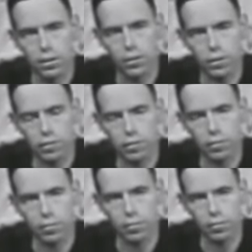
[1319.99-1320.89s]
this
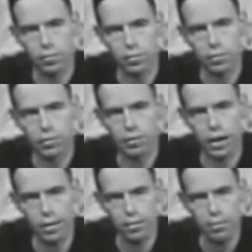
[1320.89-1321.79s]

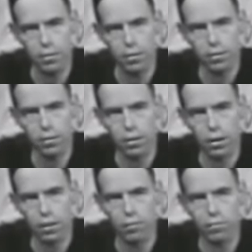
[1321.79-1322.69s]
stem
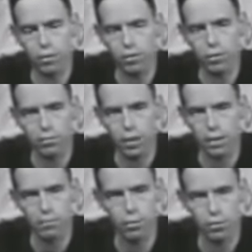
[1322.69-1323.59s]
of a broken
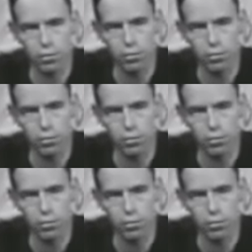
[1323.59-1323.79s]
bamboo.